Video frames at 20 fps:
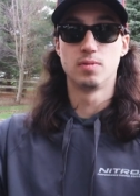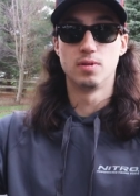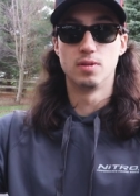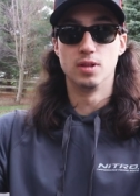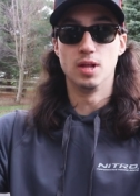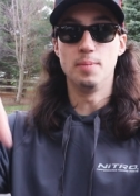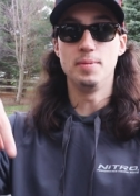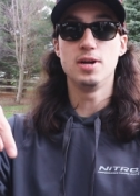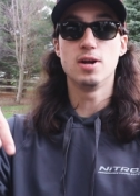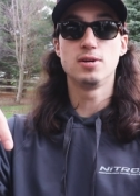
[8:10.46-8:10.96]

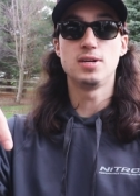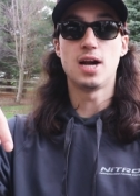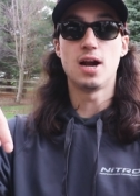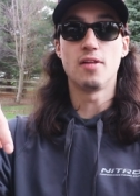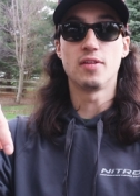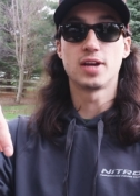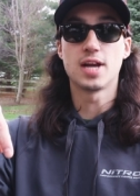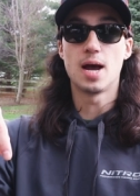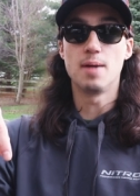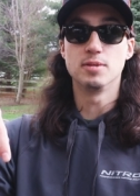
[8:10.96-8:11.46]
Let me know down
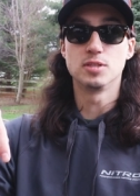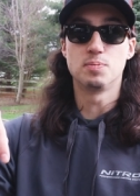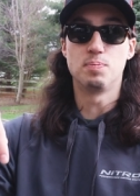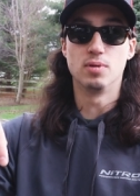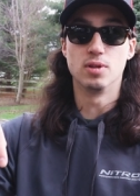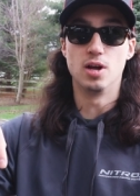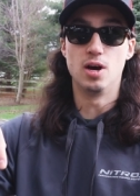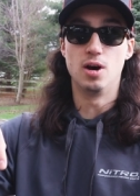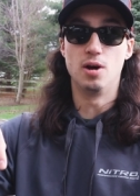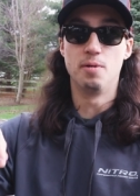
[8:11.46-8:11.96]
in the comments
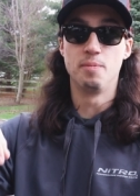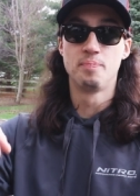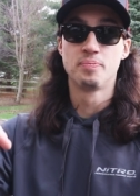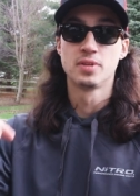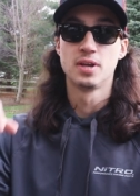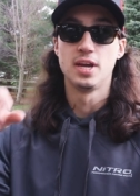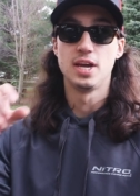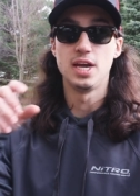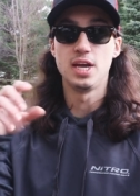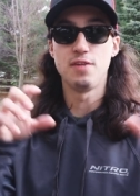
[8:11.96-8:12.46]
below
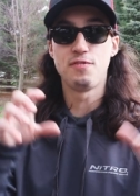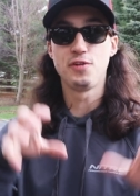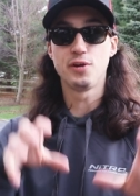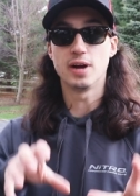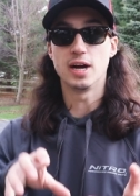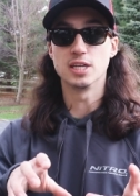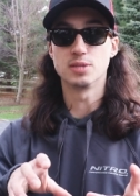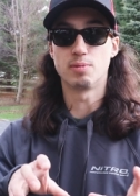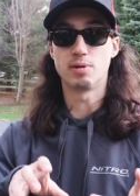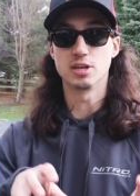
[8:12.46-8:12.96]
if you
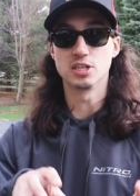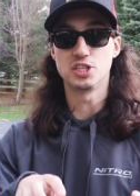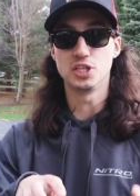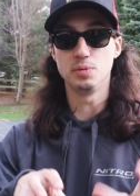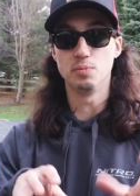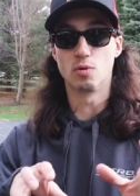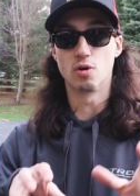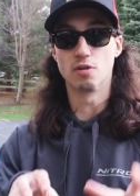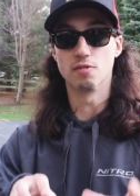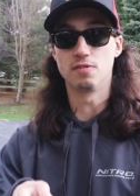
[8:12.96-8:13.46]
guys wanna
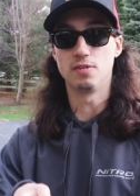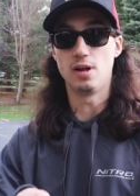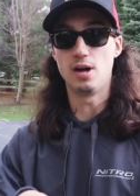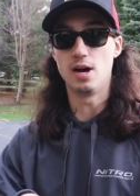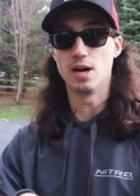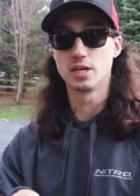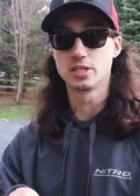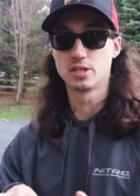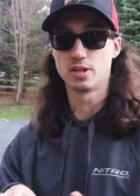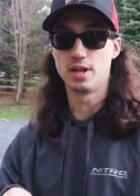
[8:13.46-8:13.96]
see more
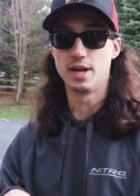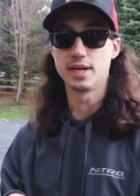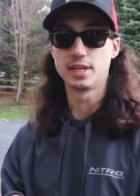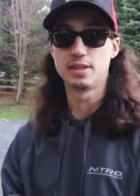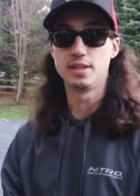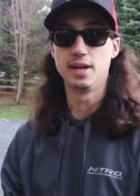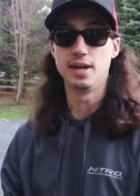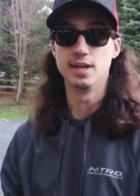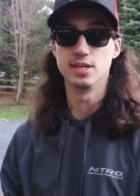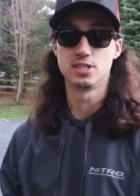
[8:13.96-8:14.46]
vlogs
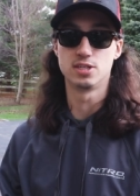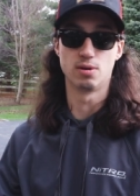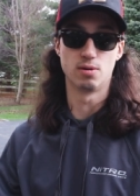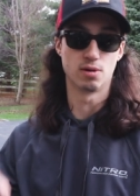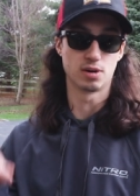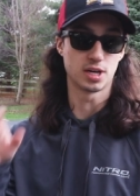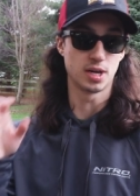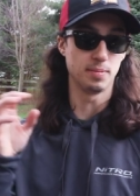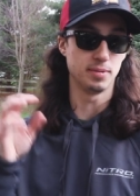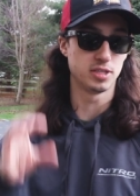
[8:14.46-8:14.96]
like this
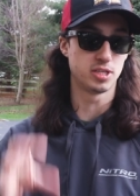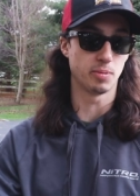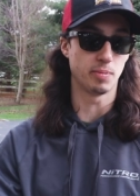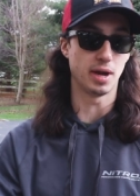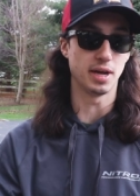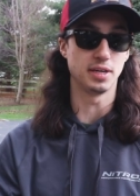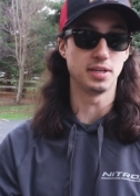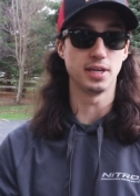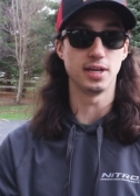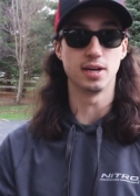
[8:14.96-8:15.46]
or give me some
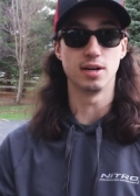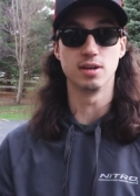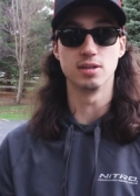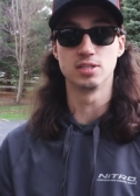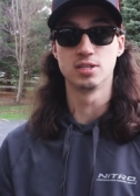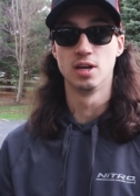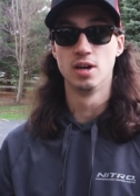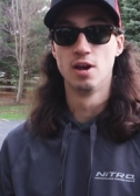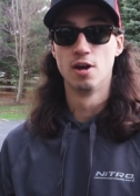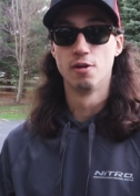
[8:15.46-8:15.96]

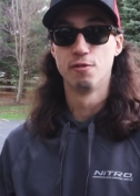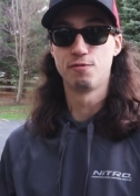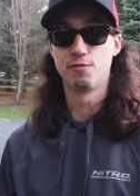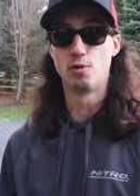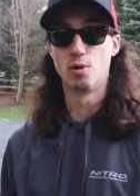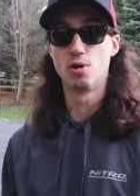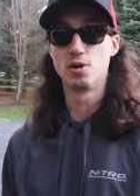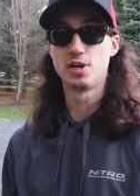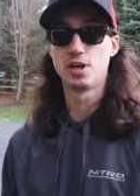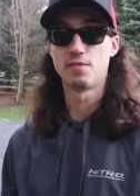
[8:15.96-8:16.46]
ideas
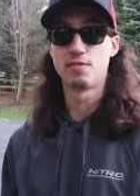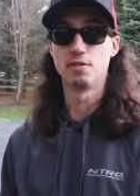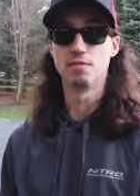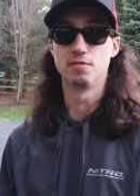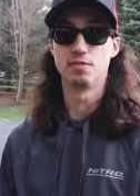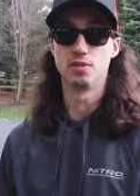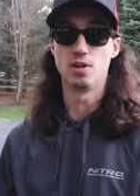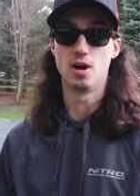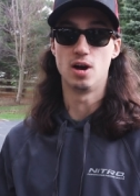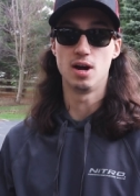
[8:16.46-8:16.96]
for
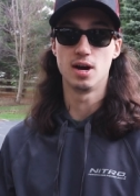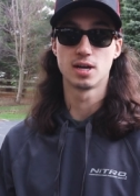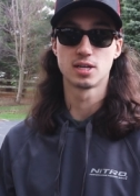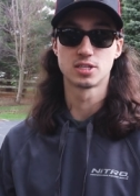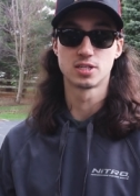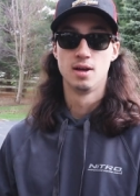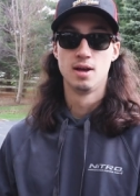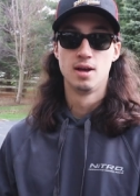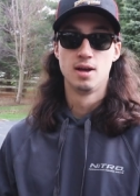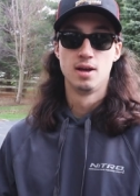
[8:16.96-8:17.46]
different
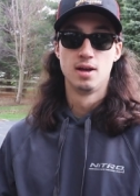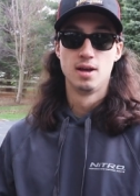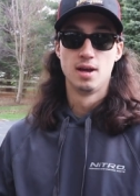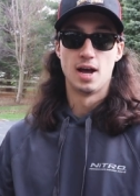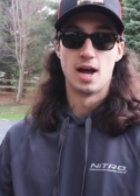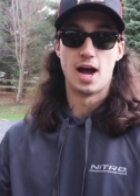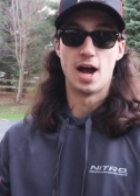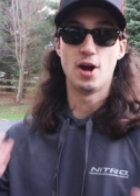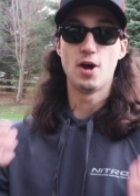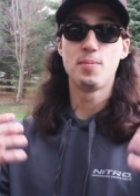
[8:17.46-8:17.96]
vlogs.
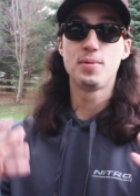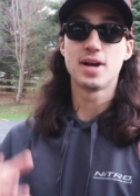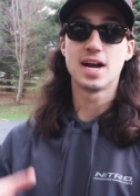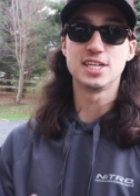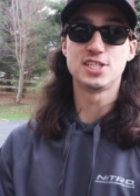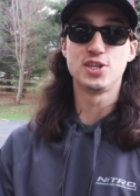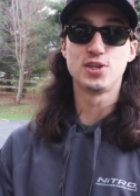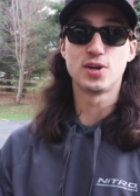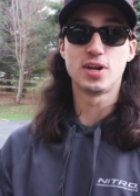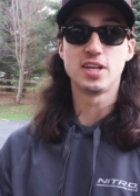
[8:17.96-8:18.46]
I hope you
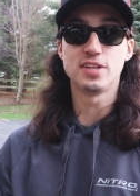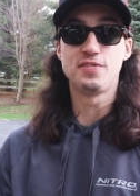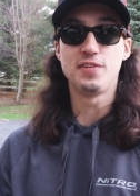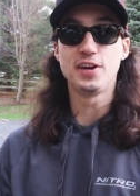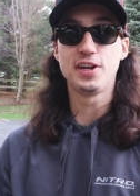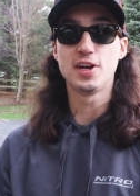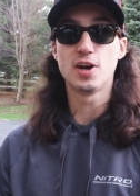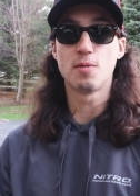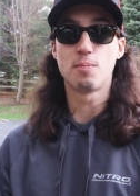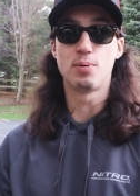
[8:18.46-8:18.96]
guys enjoy this
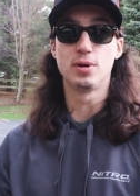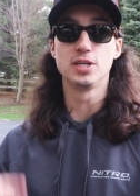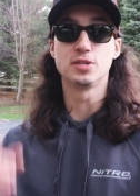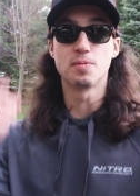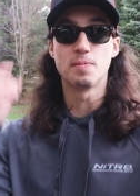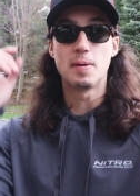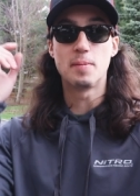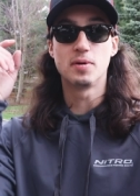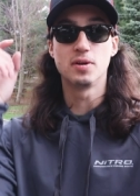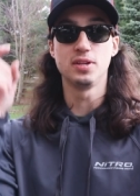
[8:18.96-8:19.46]
video. Please
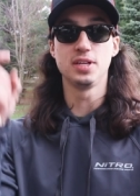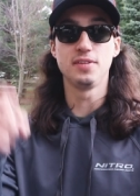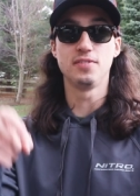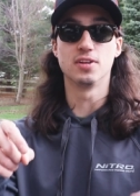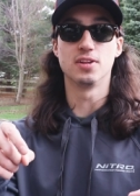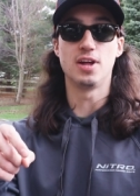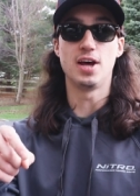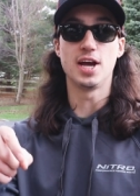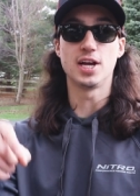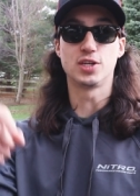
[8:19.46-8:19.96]
remember to leave
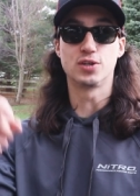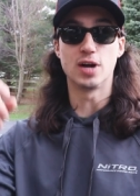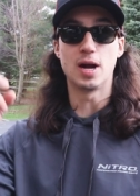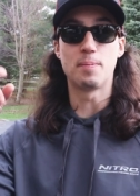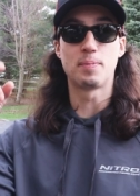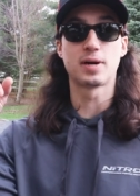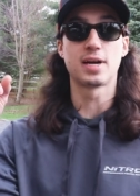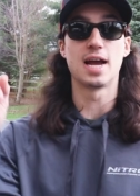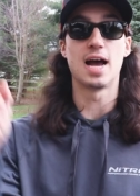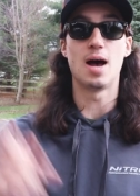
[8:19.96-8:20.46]
a like,
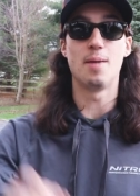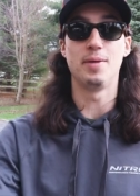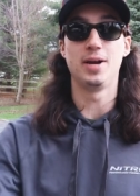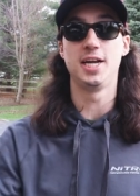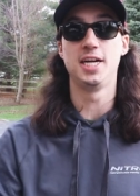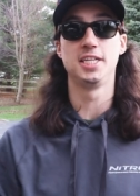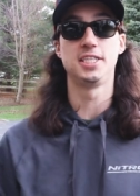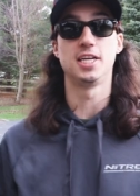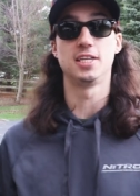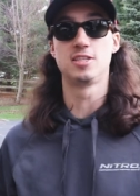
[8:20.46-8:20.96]
drop a
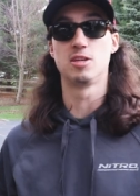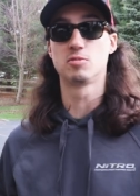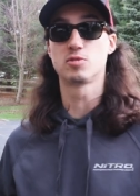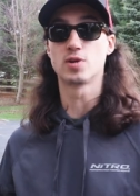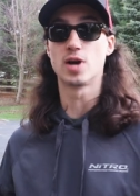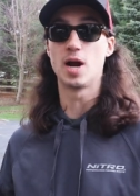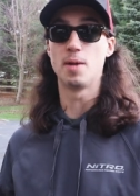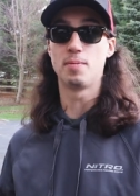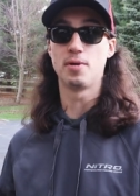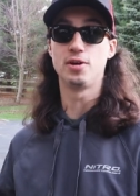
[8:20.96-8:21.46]
comment, hit that
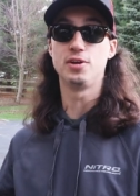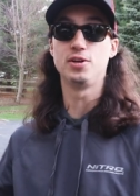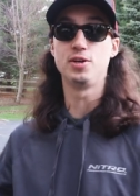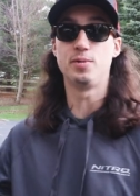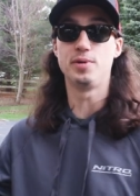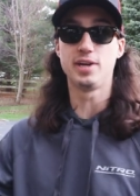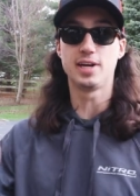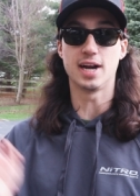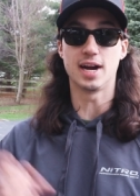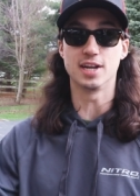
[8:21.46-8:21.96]
subscribe button,
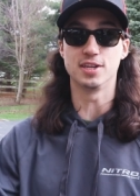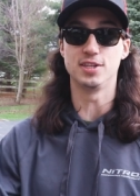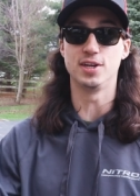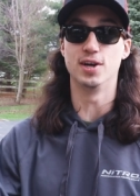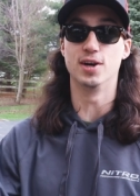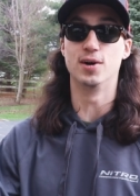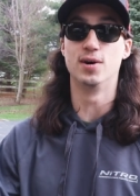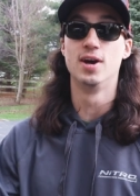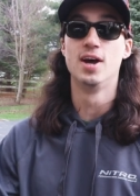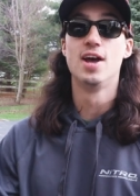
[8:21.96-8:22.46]
do what you gotta
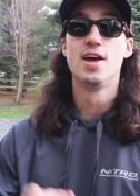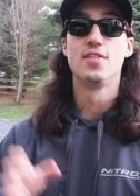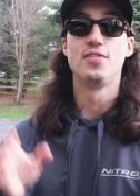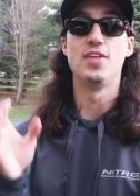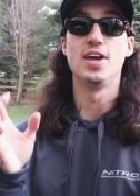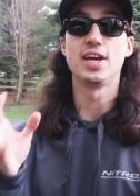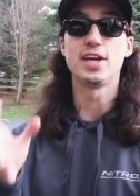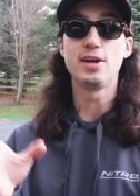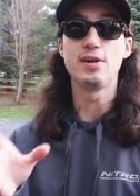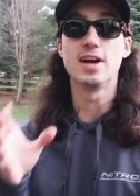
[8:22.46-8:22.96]
do.
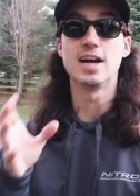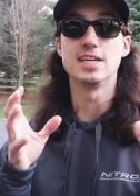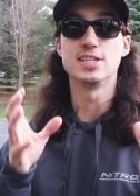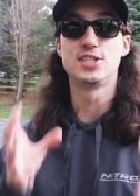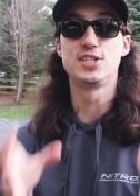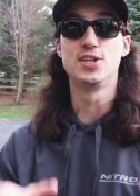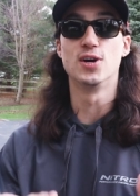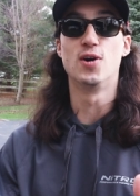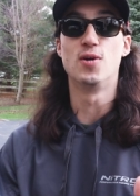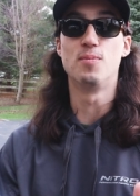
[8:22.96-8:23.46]
Thank you guys
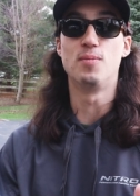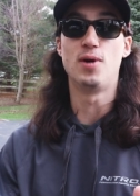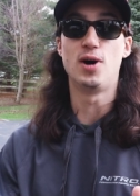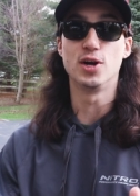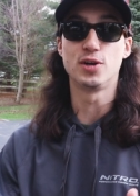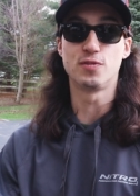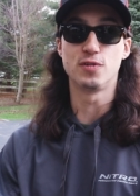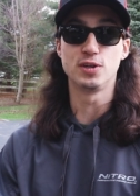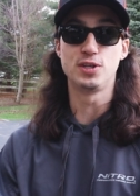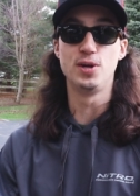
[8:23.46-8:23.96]
so
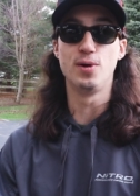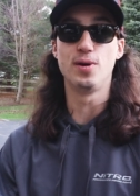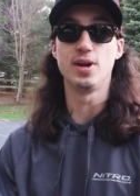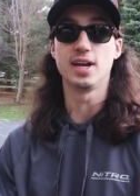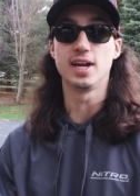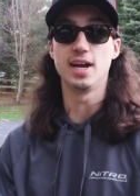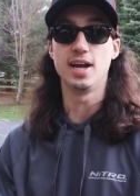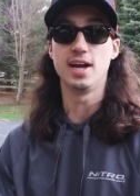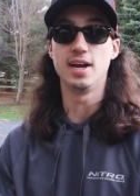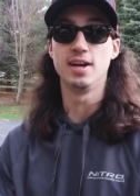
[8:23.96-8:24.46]
much for
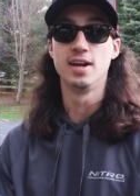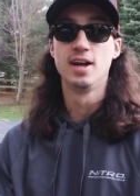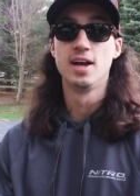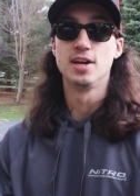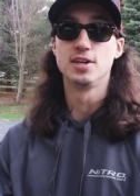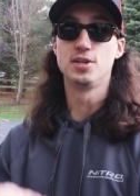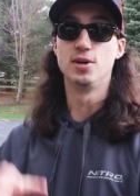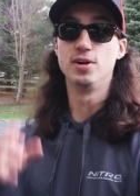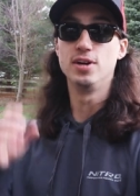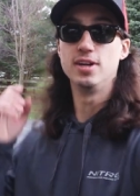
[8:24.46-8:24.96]
tuning in.
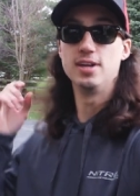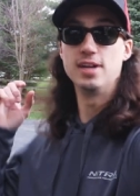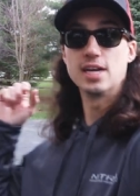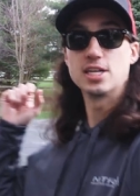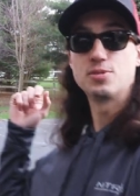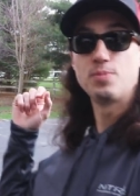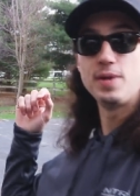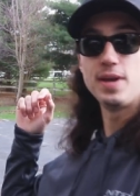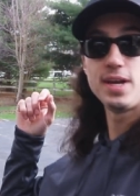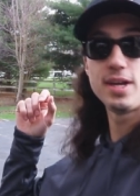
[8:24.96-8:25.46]
Tune in
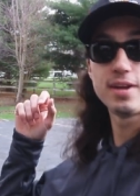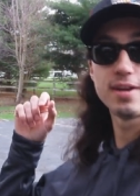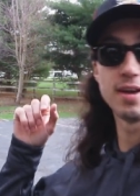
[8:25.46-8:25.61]
next week,